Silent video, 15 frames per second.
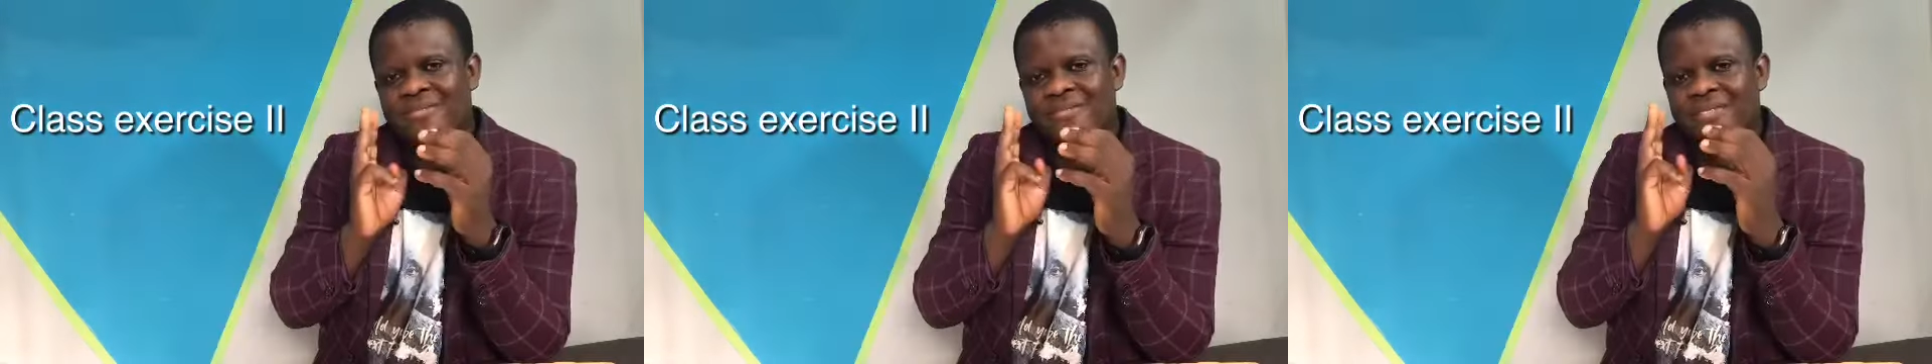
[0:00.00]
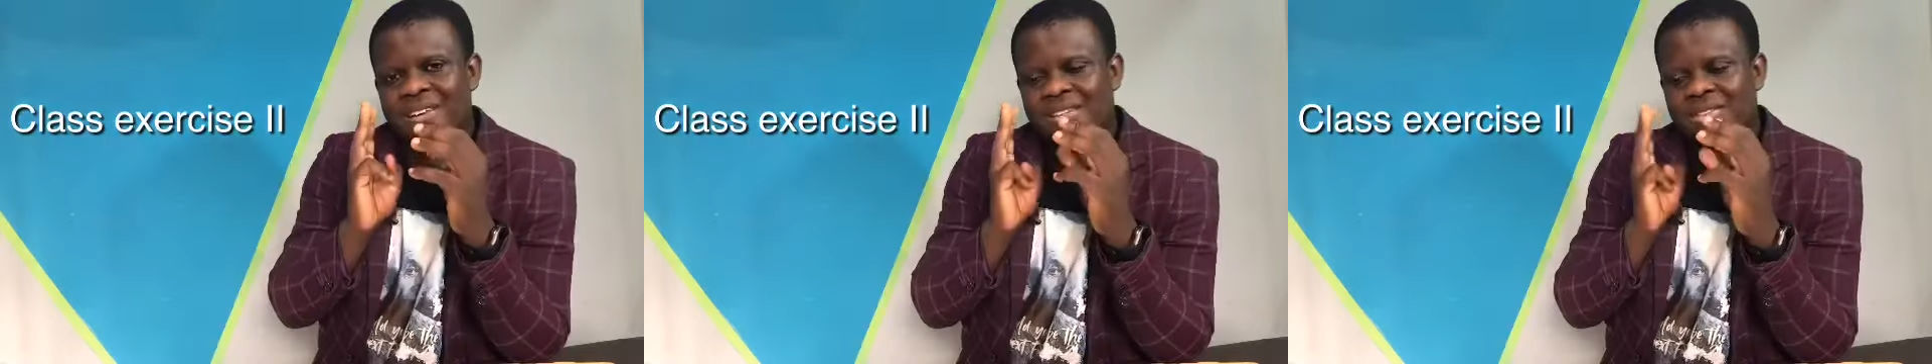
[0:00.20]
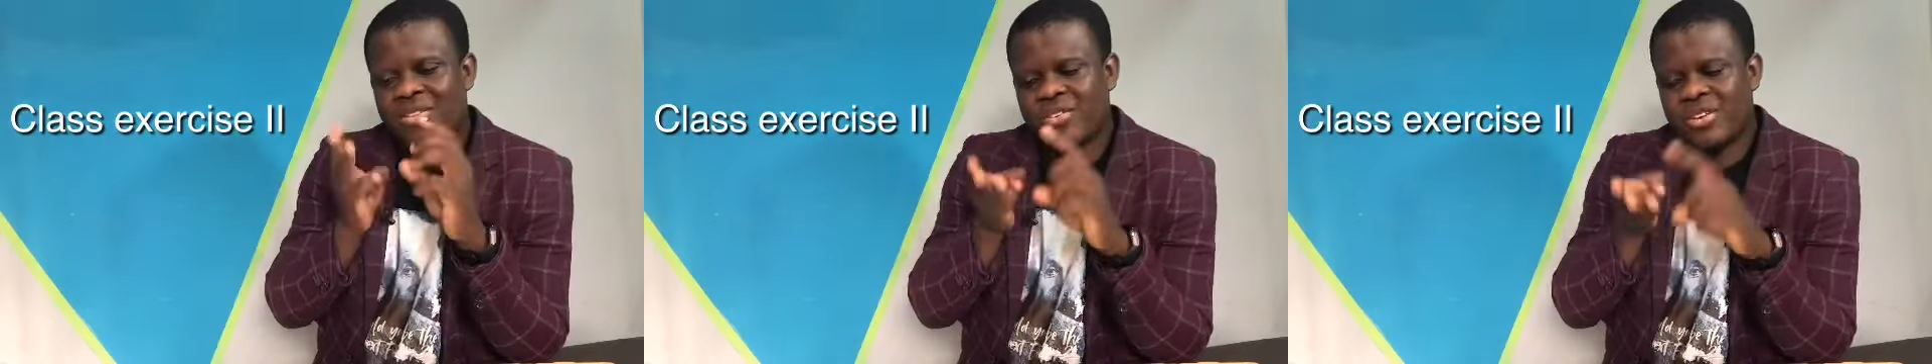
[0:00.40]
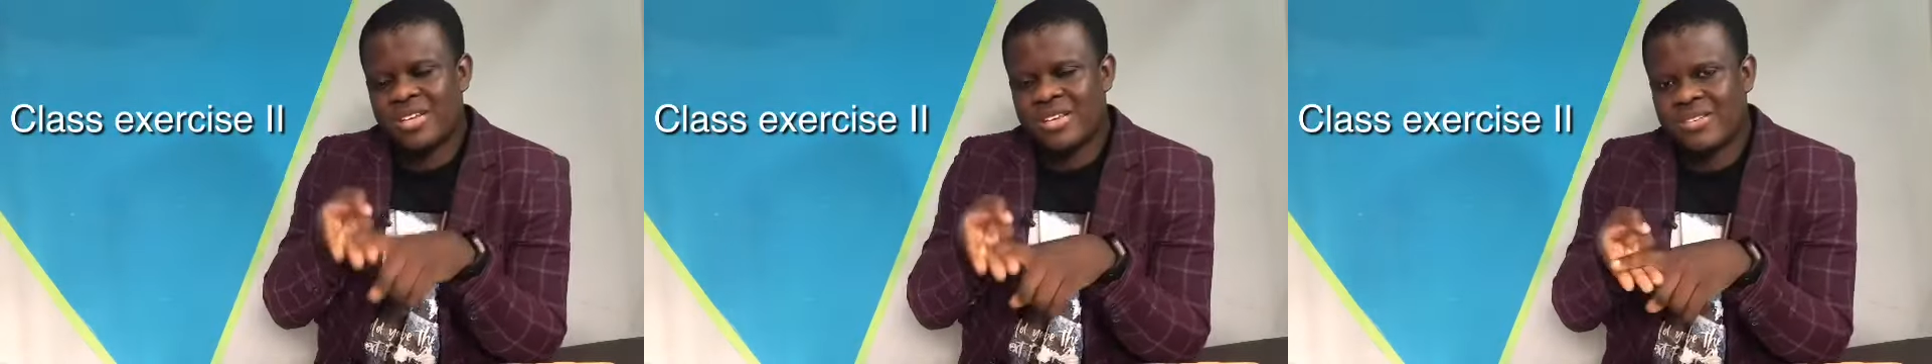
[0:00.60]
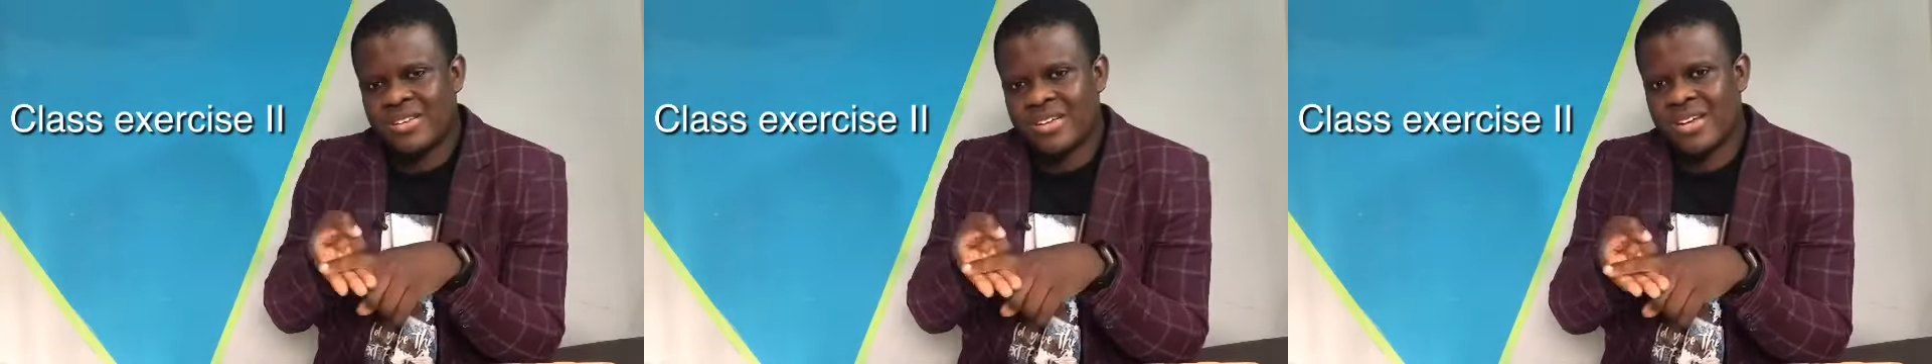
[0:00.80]
Write
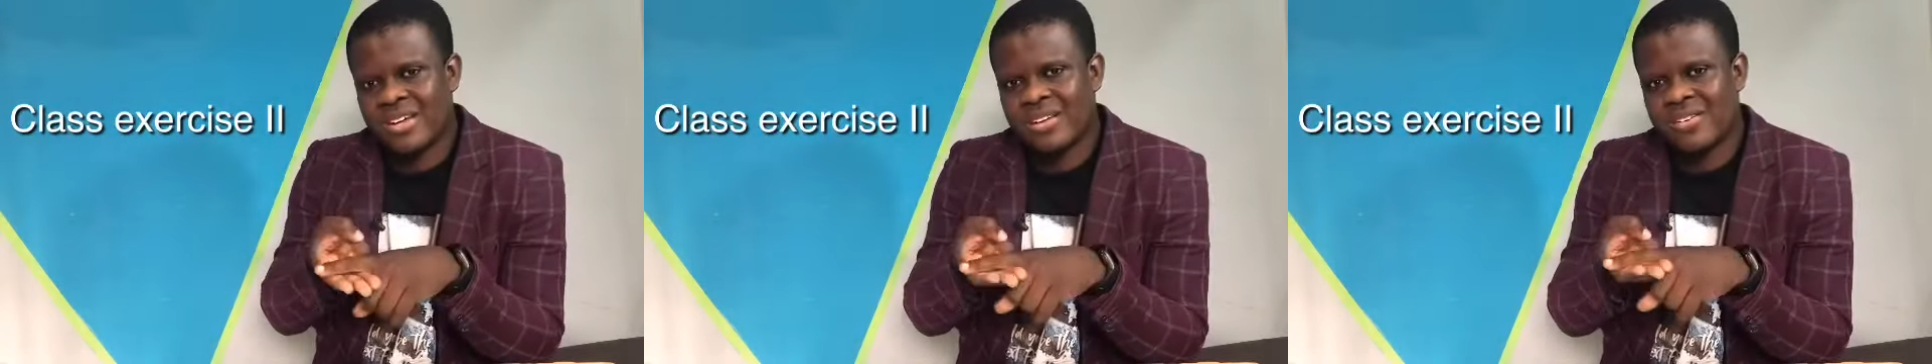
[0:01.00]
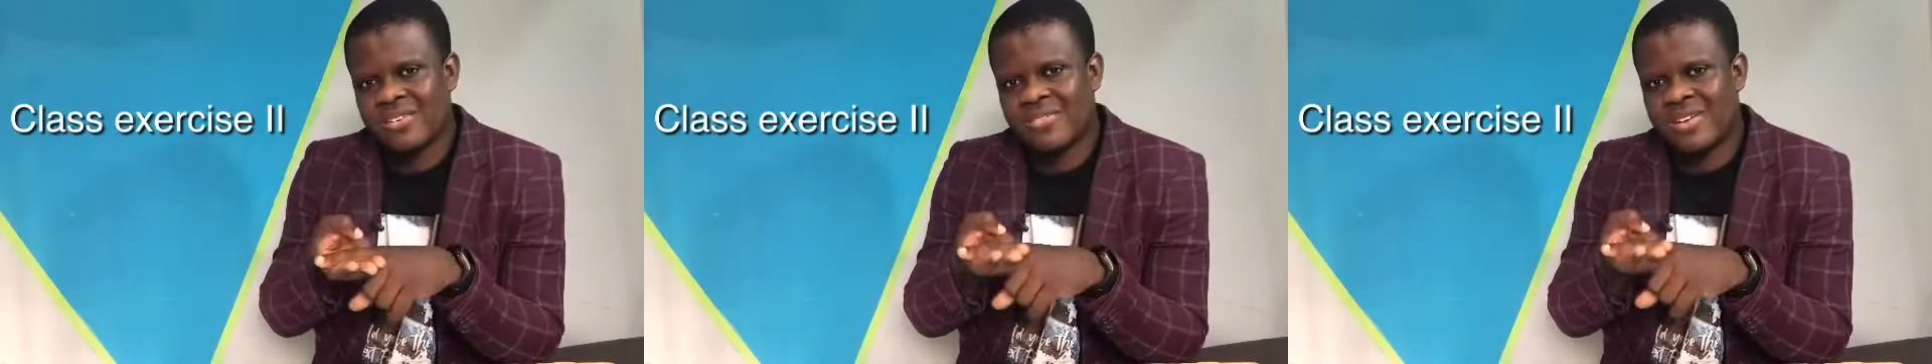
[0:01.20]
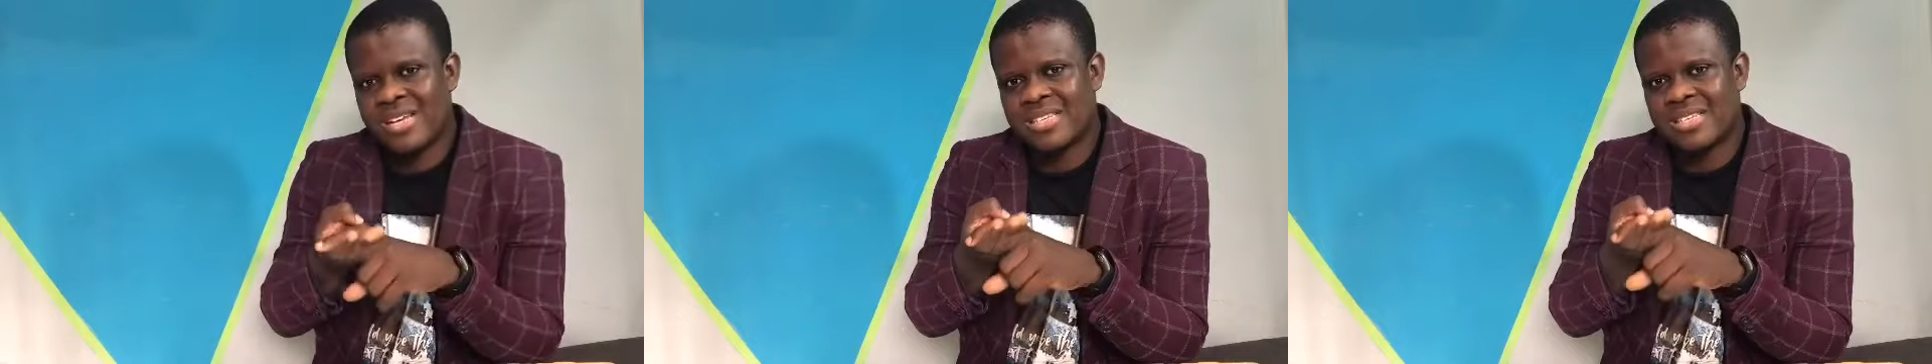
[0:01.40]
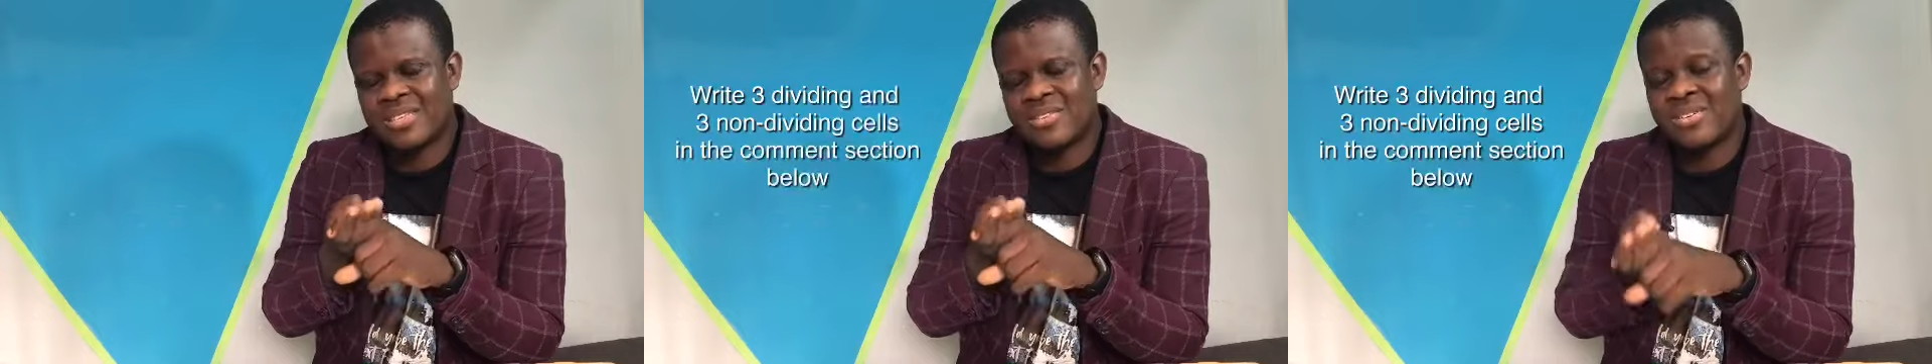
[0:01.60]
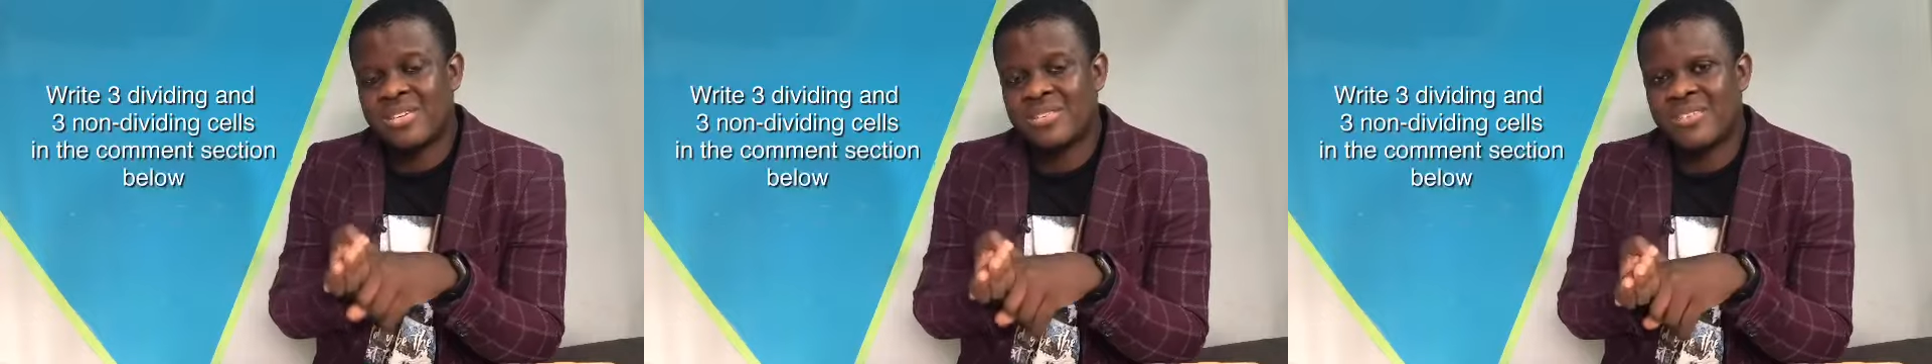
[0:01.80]
3
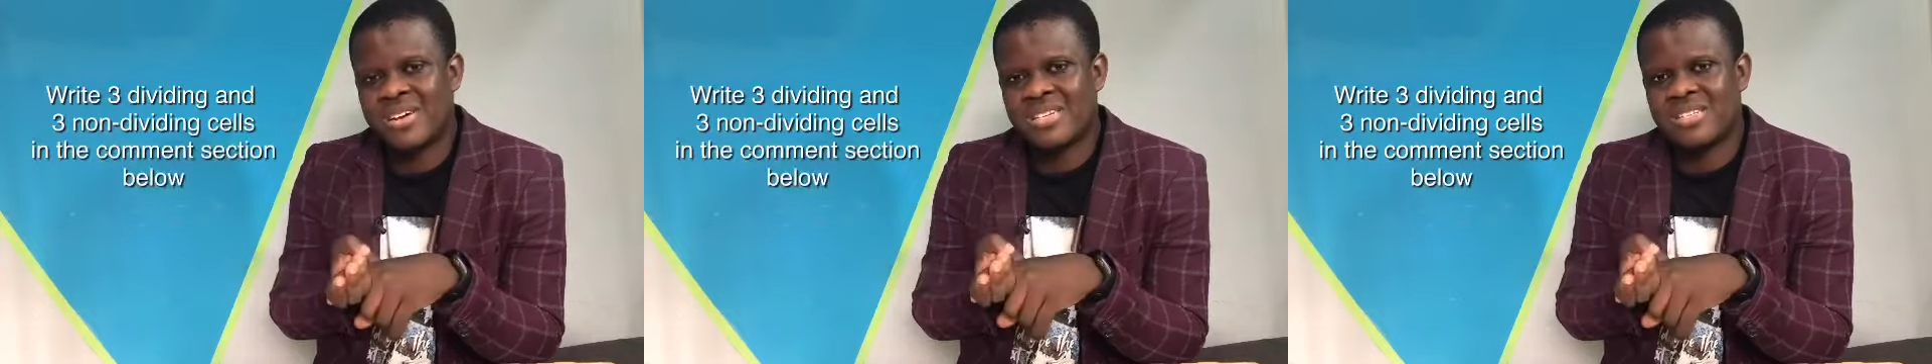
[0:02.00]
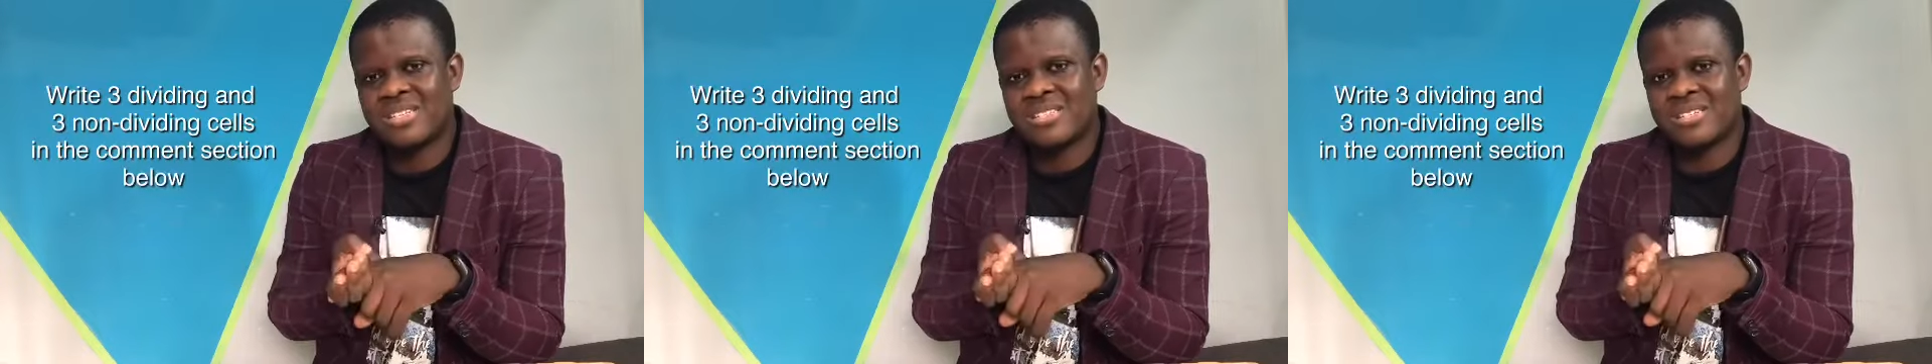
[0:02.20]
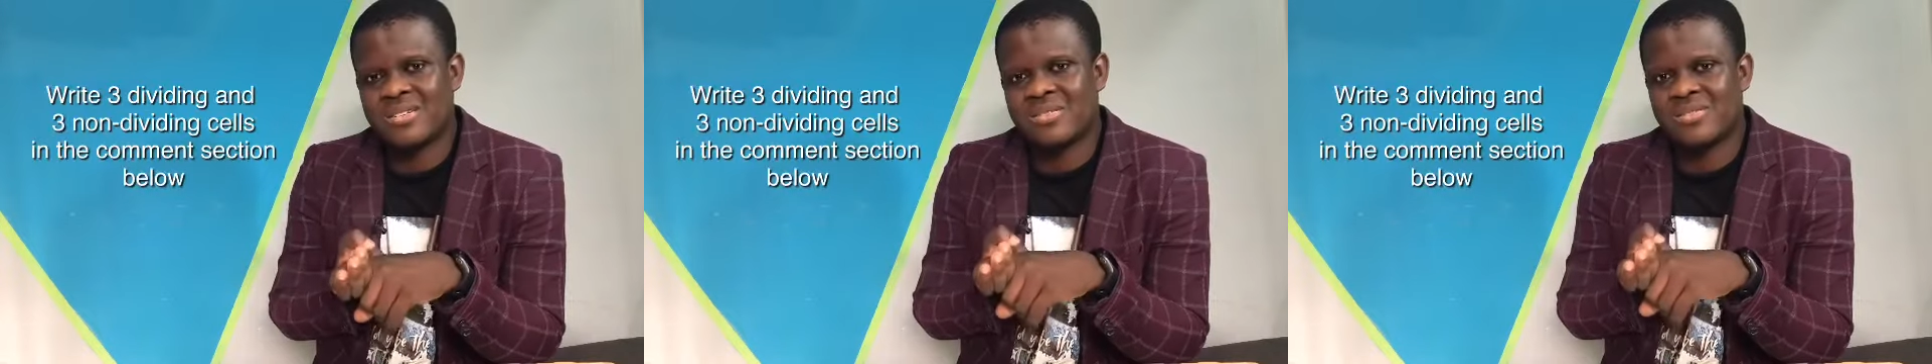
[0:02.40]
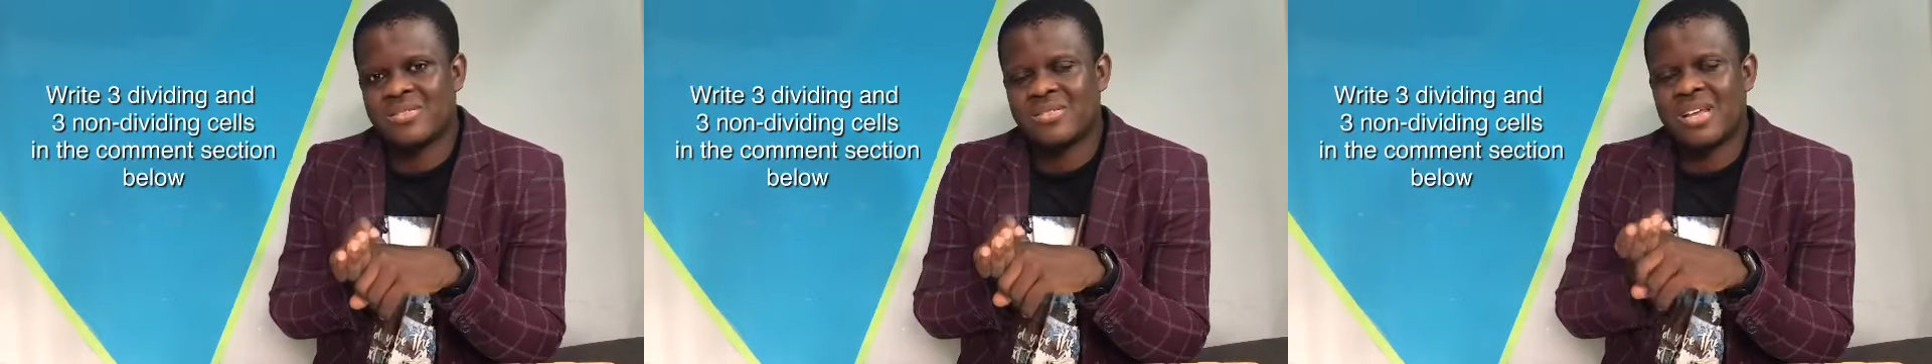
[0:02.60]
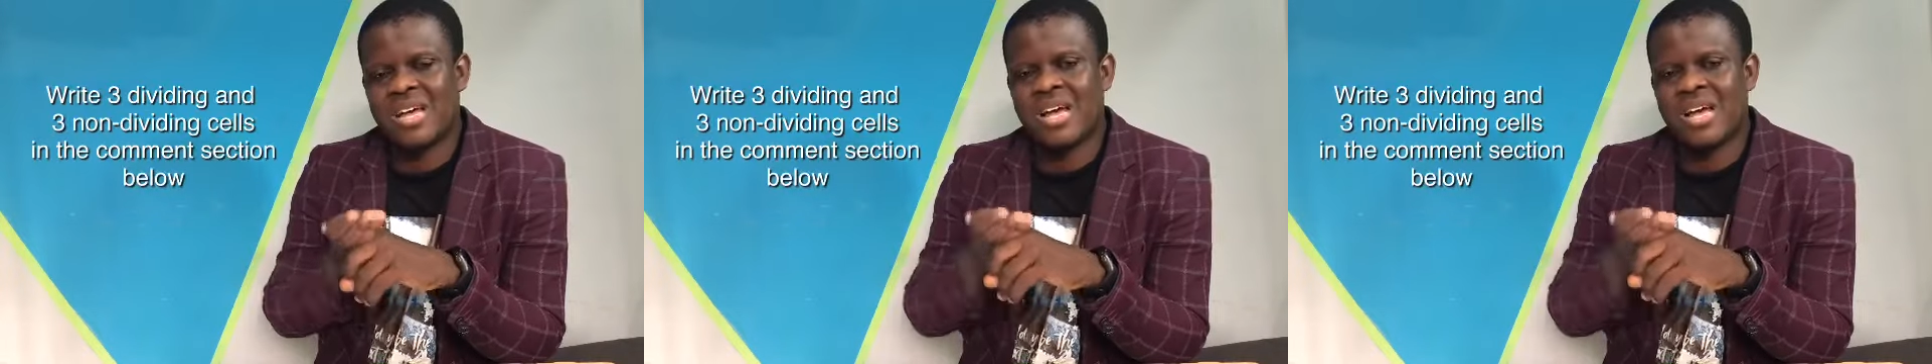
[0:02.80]
dividing cells